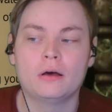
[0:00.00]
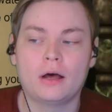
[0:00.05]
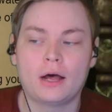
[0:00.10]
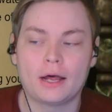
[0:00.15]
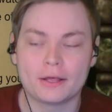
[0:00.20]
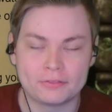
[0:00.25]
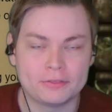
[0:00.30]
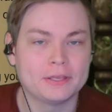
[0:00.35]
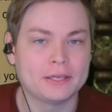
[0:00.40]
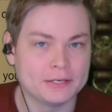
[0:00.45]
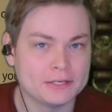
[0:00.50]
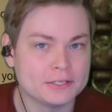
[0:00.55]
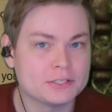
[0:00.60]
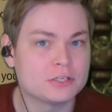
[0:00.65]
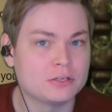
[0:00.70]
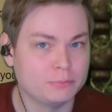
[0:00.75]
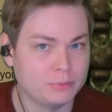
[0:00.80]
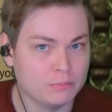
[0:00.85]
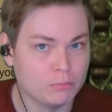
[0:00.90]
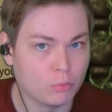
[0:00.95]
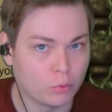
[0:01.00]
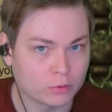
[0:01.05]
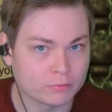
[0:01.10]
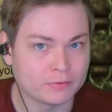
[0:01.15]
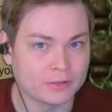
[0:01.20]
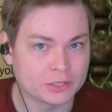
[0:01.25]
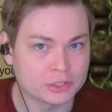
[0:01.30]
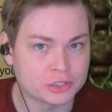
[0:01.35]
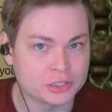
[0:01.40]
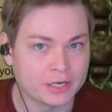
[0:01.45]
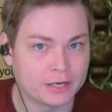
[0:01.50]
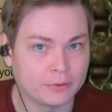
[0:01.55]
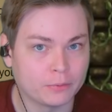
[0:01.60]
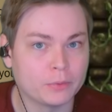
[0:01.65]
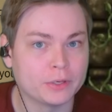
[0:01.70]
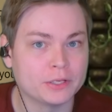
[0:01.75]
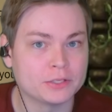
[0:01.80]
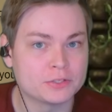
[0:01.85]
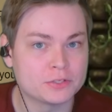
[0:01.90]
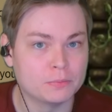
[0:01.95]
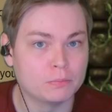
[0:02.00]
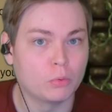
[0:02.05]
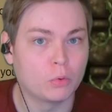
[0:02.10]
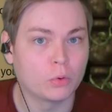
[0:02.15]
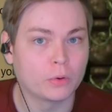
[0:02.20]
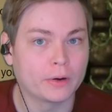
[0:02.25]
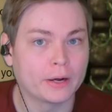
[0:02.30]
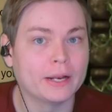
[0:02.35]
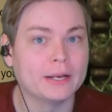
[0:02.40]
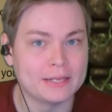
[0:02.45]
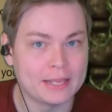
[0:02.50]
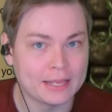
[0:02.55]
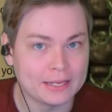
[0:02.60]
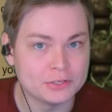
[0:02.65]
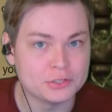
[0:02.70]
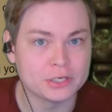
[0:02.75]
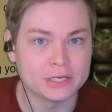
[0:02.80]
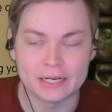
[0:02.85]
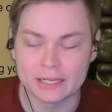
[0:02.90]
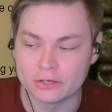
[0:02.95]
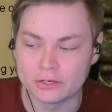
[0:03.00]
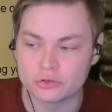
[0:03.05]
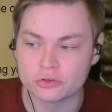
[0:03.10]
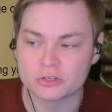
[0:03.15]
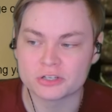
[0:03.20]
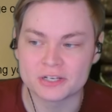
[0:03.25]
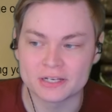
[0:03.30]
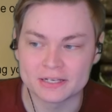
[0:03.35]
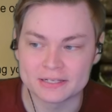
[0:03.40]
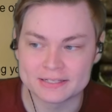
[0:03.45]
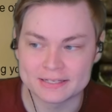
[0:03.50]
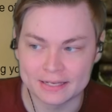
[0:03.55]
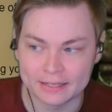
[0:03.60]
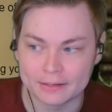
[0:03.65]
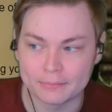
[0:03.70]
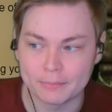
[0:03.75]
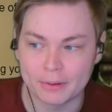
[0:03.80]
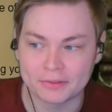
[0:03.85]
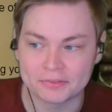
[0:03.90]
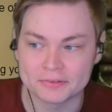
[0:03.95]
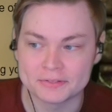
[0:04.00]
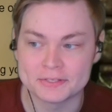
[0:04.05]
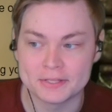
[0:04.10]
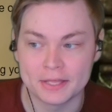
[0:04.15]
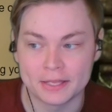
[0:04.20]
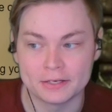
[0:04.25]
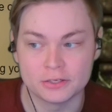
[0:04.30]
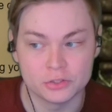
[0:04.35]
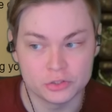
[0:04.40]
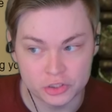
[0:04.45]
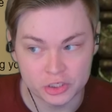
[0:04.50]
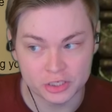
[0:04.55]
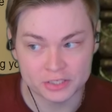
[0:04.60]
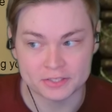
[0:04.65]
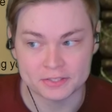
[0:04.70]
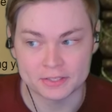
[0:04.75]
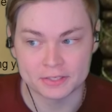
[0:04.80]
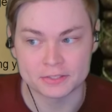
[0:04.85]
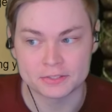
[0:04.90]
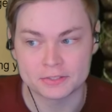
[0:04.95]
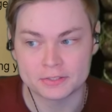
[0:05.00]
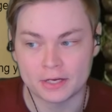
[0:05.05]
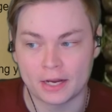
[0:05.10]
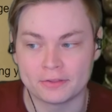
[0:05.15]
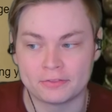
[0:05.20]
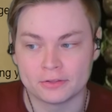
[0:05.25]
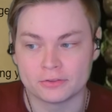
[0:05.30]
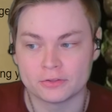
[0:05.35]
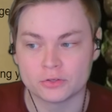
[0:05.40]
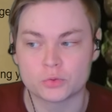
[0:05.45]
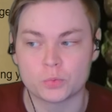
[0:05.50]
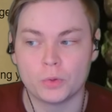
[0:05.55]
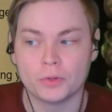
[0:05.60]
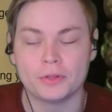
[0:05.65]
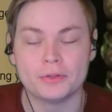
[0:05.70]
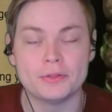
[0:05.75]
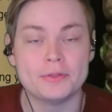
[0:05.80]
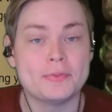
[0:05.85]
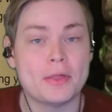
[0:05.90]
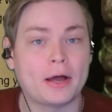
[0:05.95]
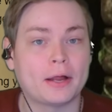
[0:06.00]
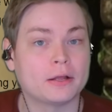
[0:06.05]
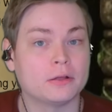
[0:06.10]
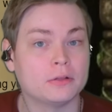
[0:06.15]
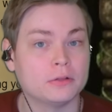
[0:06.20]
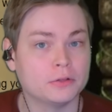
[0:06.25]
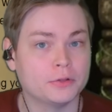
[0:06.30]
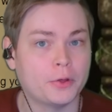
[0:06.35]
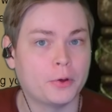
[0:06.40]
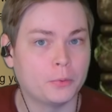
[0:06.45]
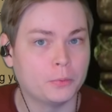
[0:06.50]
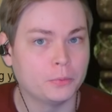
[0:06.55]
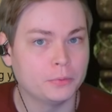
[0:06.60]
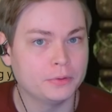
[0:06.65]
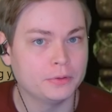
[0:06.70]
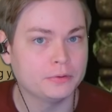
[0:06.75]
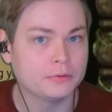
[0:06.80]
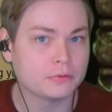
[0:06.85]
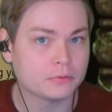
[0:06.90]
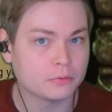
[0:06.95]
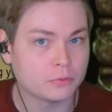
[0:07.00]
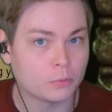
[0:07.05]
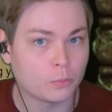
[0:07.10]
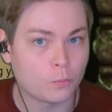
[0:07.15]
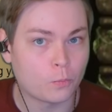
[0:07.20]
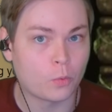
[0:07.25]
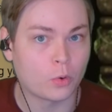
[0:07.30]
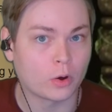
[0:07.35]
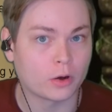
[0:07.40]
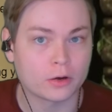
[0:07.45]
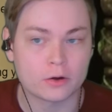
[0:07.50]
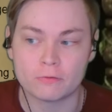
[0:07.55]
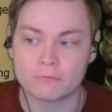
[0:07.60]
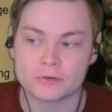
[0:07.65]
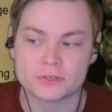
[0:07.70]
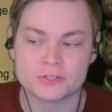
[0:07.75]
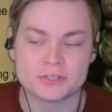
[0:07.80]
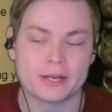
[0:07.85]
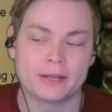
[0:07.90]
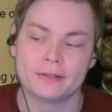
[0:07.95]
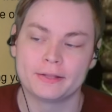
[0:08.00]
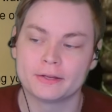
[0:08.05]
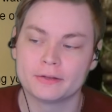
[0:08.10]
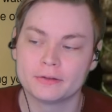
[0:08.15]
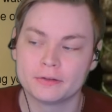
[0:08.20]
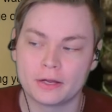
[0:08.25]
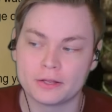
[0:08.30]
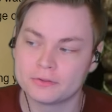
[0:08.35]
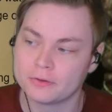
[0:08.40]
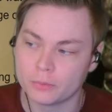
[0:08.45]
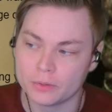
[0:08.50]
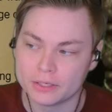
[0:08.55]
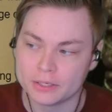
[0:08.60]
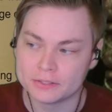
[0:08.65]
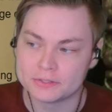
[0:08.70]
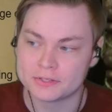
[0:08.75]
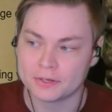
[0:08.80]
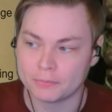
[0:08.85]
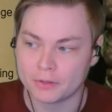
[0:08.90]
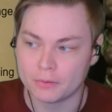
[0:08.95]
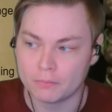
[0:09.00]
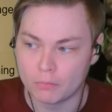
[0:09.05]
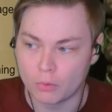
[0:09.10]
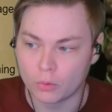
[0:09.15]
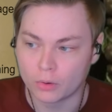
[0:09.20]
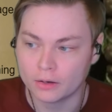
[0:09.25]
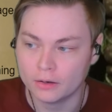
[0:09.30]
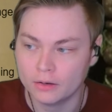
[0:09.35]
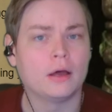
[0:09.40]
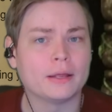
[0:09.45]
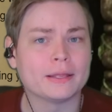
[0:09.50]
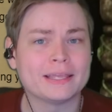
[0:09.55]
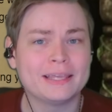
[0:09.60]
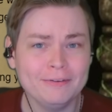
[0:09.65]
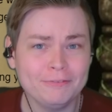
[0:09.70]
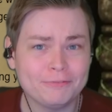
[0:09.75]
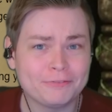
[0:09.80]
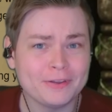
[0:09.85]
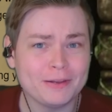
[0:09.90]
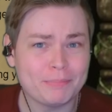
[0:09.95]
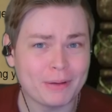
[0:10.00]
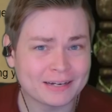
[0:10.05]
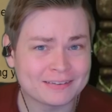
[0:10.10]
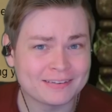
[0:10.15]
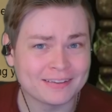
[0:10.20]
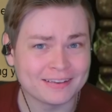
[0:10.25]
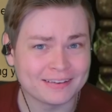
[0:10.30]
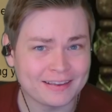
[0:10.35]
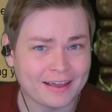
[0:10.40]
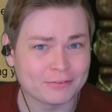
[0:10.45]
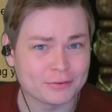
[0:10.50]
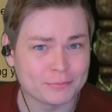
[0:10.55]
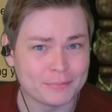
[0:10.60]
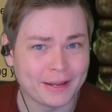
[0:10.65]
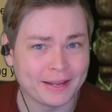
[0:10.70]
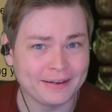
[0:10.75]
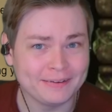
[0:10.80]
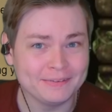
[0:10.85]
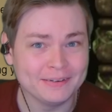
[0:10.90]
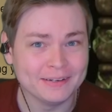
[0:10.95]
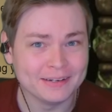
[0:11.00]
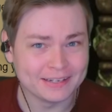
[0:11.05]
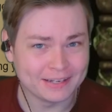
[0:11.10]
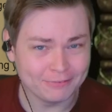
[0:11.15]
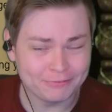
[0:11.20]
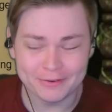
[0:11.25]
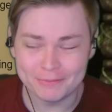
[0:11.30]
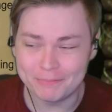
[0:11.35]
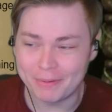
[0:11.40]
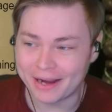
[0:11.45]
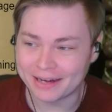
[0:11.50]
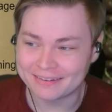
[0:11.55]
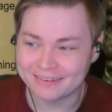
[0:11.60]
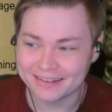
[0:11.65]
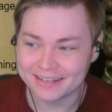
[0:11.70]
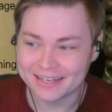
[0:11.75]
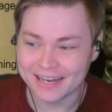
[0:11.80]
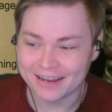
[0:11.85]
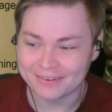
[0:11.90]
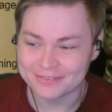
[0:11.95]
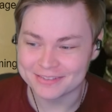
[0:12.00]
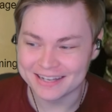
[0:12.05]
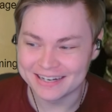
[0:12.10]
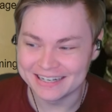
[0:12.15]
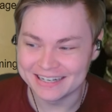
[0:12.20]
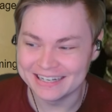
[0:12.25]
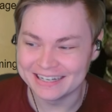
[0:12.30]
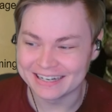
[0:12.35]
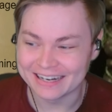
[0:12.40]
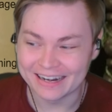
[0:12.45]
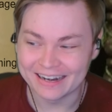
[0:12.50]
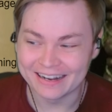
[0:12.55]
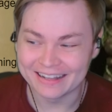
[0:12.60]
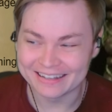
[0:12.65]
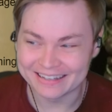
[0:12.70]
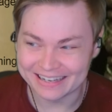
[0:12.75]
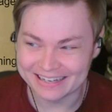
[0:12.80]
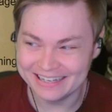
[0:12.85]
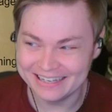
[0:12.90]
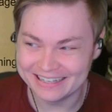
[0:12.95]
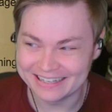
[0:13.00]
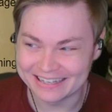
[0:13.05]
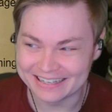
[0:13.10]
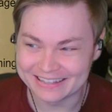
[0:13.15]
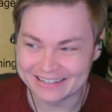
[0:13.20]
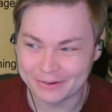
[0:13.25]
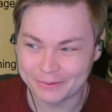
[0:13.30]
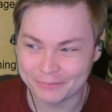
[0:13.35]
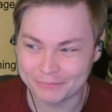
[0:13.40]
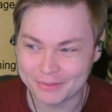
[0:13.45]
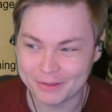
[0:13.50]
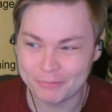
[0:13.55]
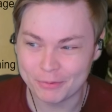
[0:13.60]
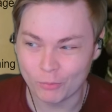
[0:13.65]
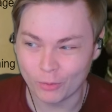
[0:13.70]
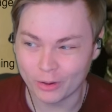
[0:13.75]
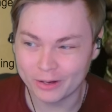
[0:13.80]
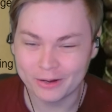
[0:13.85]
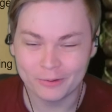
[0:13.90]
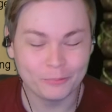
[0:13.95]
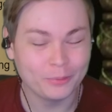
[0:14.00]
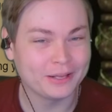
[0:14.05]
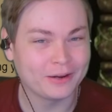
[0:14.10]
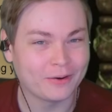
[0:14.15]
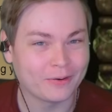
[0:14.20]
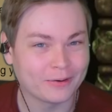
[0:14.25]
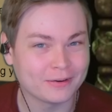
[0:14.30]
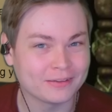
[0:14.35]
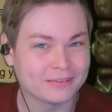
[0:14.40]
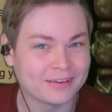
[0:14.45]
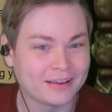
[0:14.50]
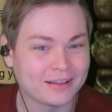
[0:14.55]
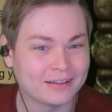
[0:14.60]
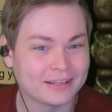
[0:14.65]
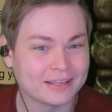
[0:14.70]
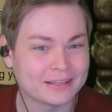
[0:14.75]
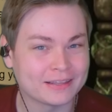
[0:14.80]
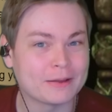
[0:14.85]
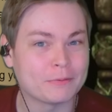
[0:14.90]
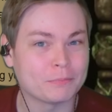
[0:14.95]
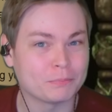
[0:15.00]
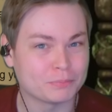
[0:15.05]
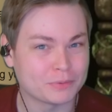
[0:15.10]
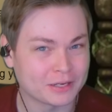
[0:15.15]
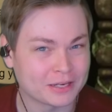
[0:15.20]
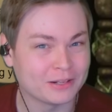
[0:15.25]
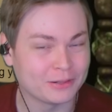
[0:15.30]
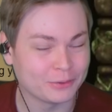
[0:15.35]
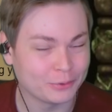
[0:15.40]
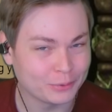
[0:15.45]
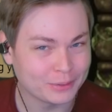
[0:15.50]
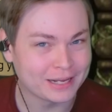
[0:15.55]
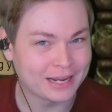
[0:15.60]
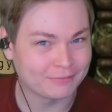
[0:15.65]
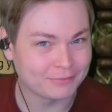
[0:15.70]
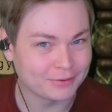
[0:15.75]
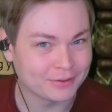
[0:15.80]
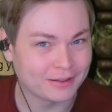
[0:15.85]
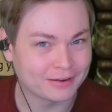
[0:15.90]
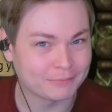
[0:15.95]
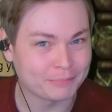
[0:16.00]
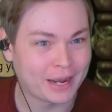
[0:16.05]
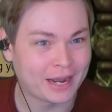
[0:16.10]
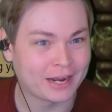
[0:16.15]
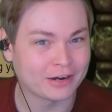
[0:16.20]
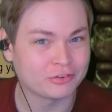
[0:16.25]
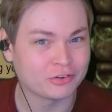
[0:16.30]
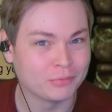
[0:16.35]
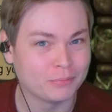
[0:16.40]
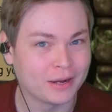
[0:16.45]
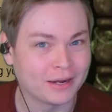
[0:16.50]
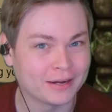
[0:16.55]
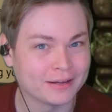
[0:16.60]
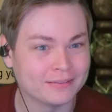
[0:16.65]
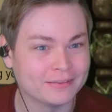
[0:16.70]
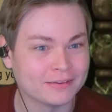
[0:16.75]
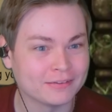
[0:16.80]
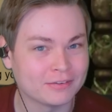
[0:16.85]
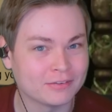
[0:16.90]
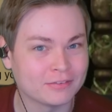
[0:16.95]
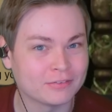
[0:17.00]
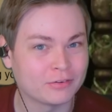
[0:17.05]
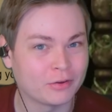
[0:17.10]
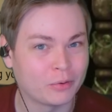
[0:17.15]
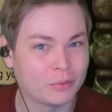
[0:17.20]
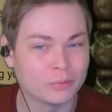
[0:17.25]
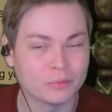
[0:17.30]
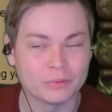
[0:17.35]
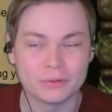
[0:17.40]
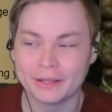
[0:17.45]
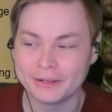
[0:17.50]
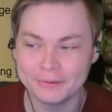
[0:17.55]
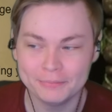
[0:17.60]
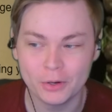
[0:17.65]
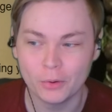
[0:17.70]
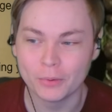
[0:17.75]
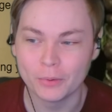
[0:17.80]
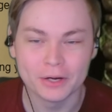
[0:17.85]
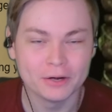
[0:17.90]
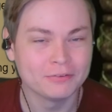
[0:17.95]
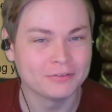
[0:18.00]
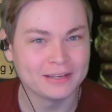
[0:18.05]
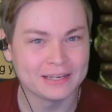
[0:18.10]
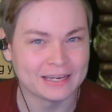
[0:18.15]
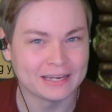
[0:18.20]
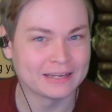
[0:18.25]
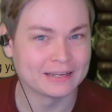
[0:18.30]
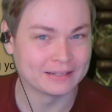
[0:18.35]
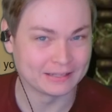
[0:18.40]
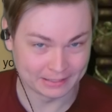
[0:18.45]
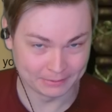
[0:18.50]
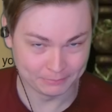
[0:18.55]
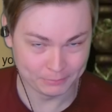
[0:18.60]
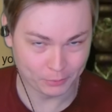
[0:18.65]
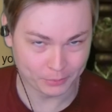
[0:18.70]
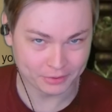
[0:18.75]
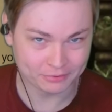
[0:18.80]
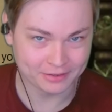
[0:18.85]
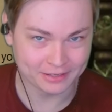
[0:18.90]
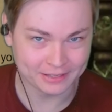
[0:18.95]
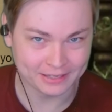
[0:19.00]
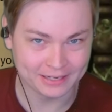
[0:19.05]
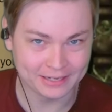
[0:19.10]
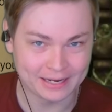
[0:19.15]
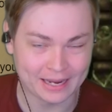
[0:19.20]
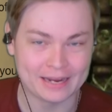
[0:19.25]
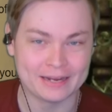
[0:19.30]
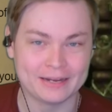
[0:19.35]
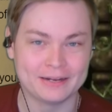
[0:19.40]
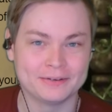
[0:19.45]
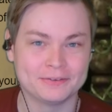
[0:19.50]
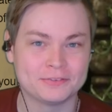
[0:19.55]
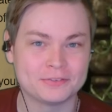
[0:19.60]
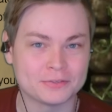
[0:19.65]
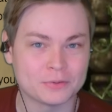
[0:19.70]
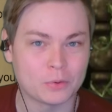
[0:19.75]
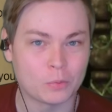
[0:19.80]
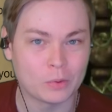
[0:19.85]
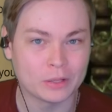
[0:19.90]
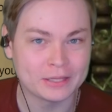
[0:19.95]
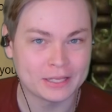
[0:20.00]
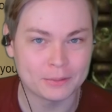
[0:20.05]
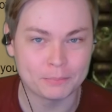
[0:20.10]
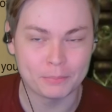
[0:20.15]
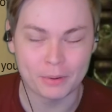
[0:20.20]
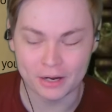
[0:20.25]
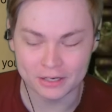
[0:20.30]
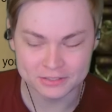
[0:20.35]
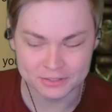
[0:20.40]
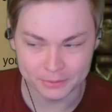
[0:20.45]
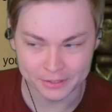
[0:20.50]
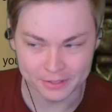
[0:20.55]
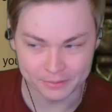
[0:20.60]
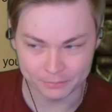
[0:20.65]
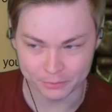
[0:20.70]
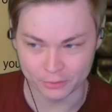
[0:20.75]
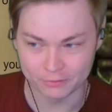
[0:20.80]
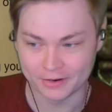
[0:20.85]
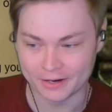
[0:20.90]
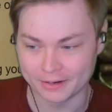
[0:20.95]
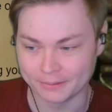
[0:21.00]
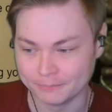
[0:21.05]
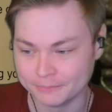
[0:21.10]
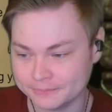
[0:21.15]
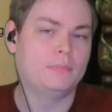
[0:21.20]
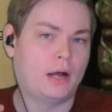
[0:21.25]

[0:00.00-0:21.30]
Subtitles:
I think it needs to be more fleshed out. We need some more engaging and interesting scaling methods than just this. I think this will not alone work for sailing. I think we need something more. Give feedback to the devs, man. Give feedback to the devs. They need it. They need it. They've been working really hard on sailing. They clearly have a lot of passion behind this. So let them know what you're thinking. Let them know what you're thinking and what they could possibly improve on.